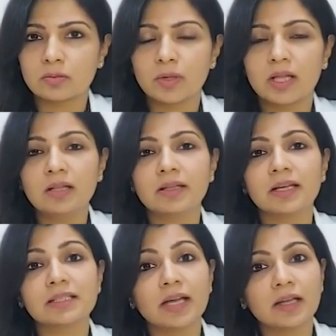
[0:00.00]
Well, they
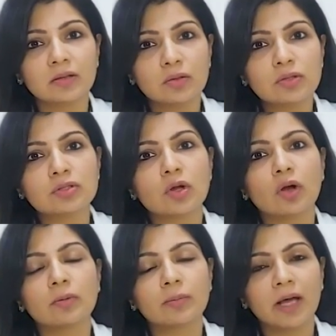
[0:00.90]
are diagnosed
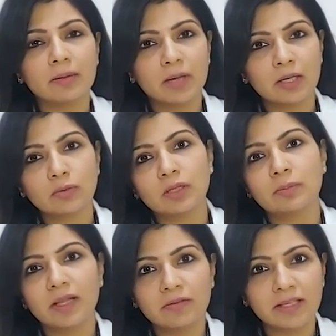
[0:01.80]
on bimanual
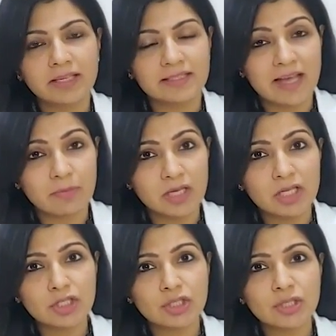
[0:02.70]
pelvic
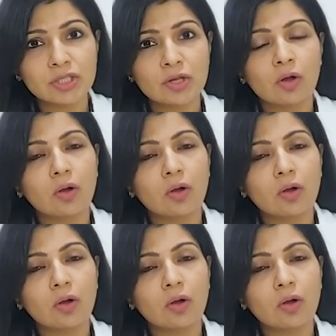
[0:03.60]
examinations